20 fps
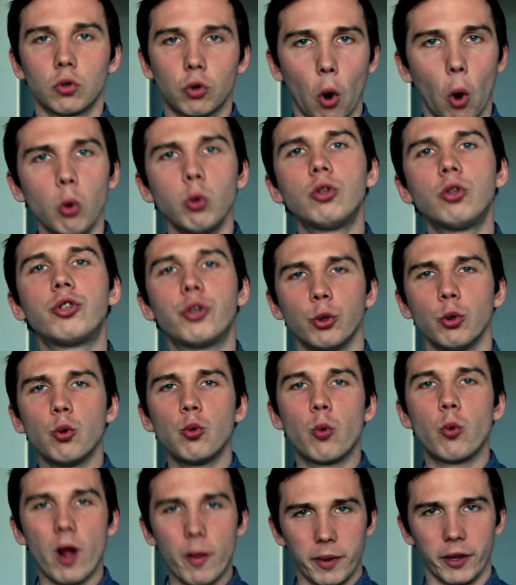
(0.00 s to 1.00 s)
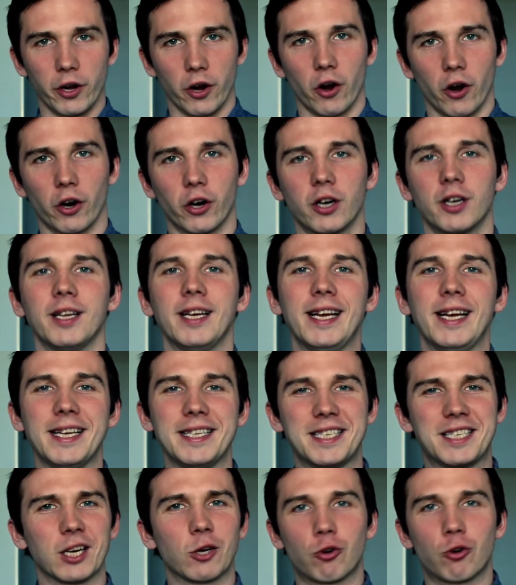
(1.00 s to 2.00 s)
GoToWebinar
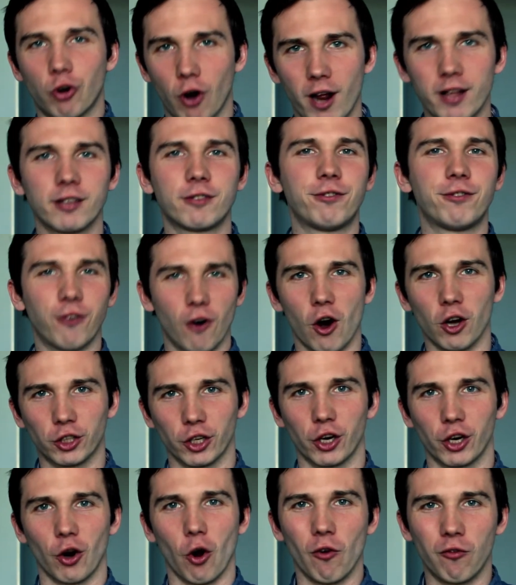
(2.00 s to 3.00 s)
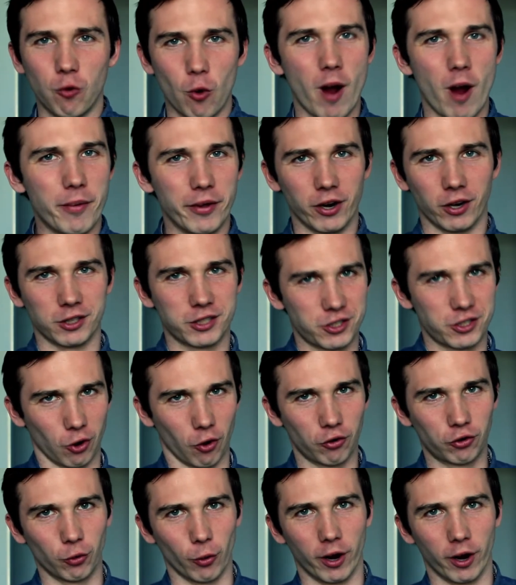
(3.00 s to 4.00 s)
is the grandfather of webinar
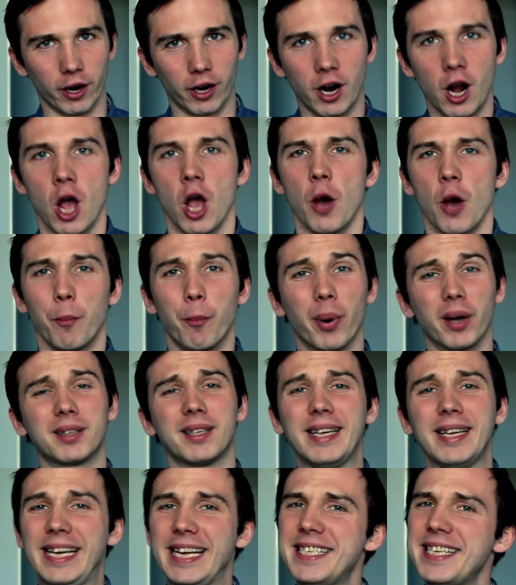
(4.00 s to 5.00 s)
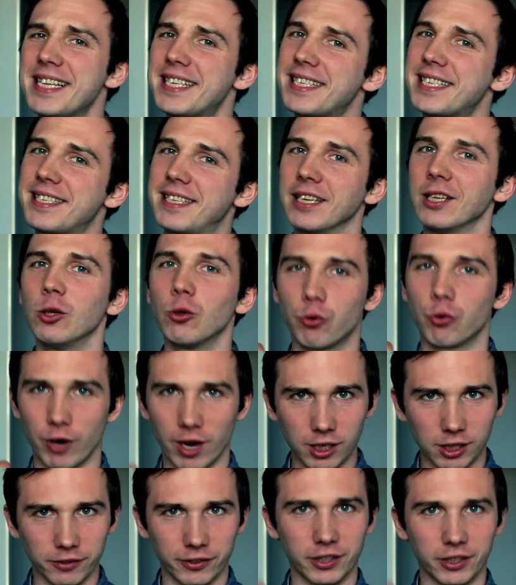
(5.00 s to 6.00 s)
software, but is it still
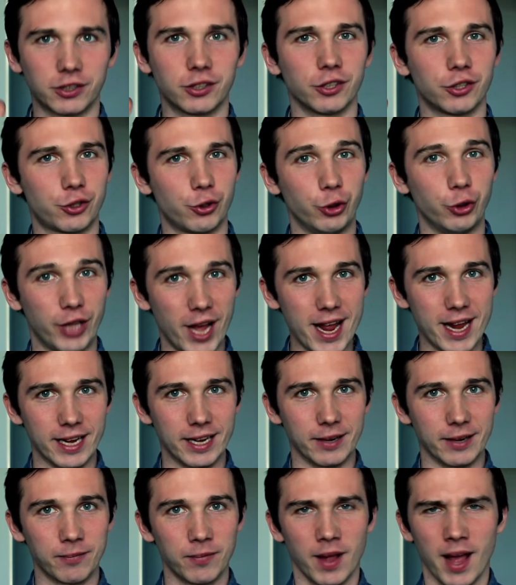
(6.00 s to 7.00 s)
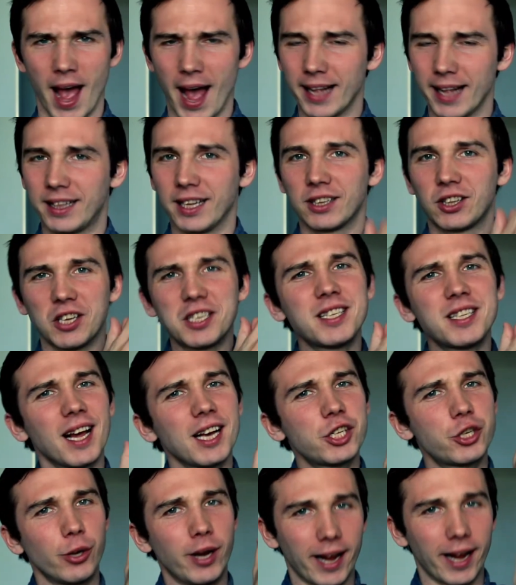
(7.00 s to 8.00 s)
relevant today? And does it
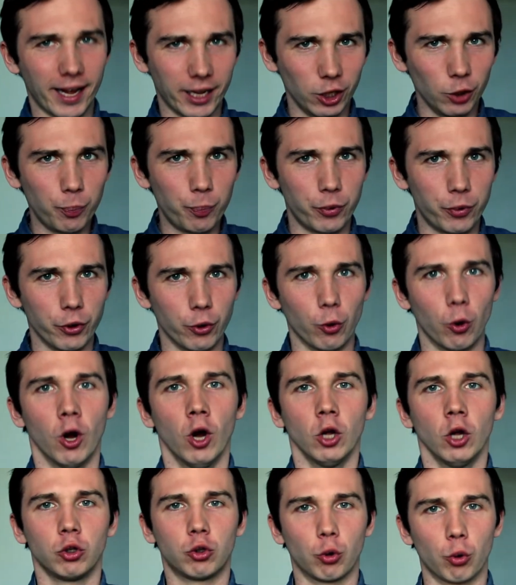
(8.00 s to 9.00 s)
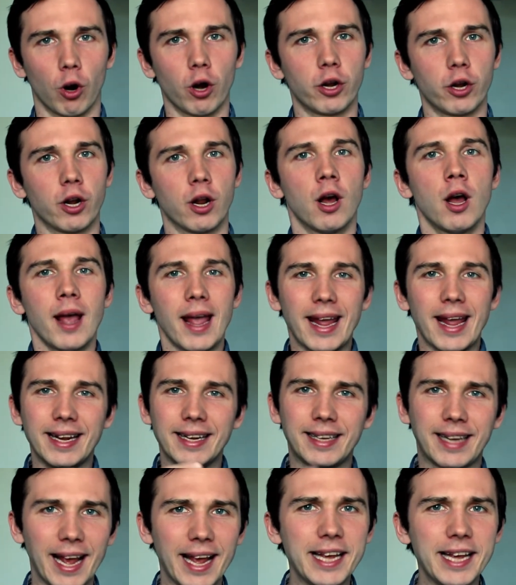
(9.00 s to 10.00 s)
actually help you to run
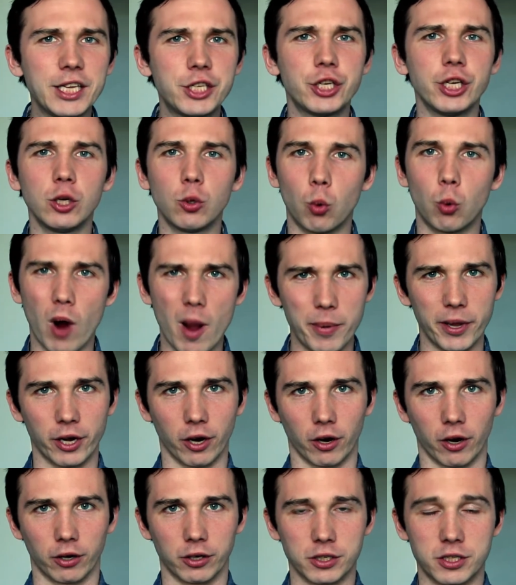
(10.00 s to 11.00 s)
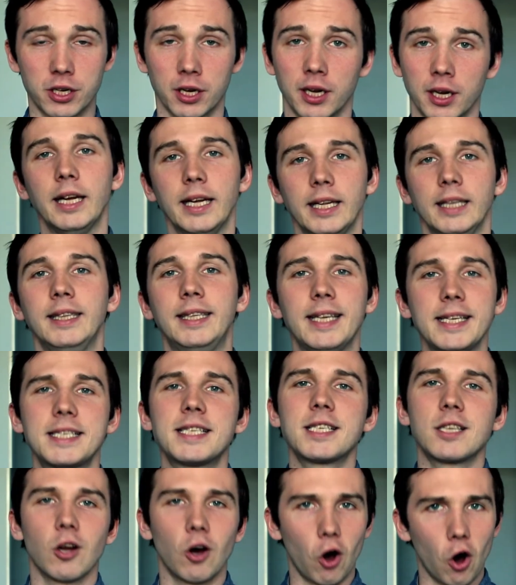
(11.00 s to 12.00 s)
engaging webinars? In
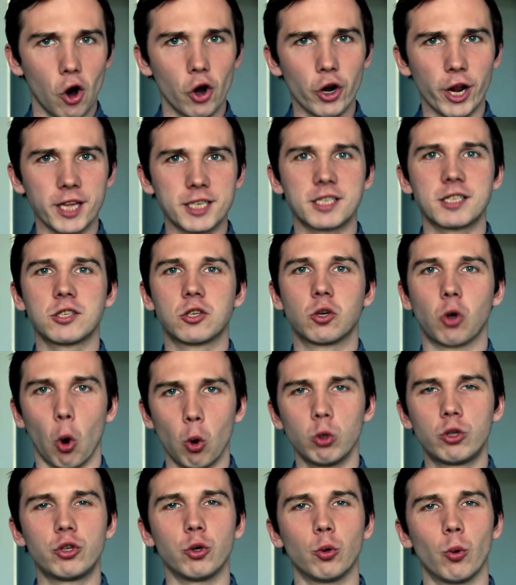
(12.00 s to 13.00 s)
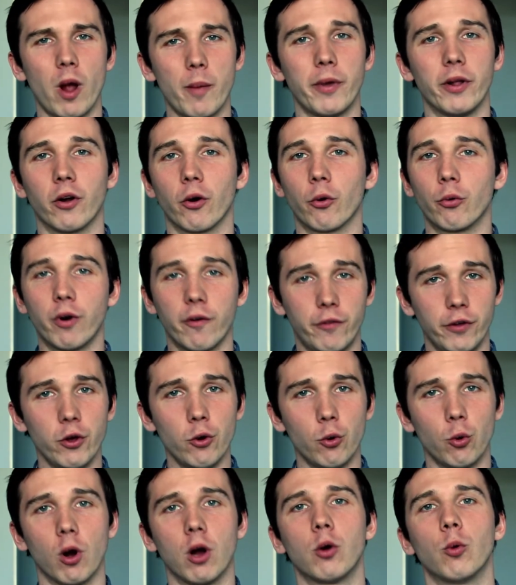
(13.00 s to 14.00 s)
this honest GoToWebinar
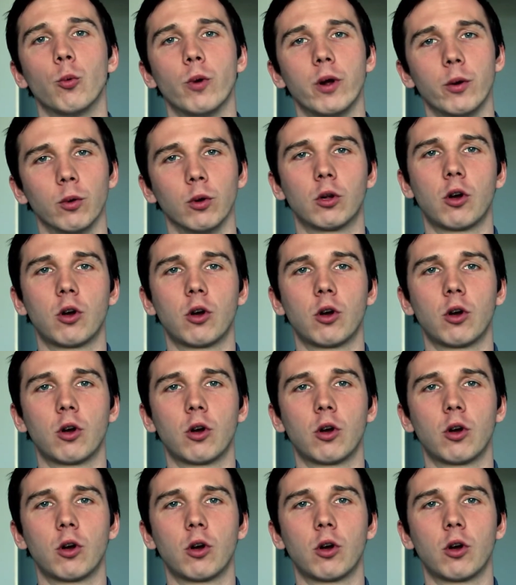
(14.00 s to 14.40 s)
review, we will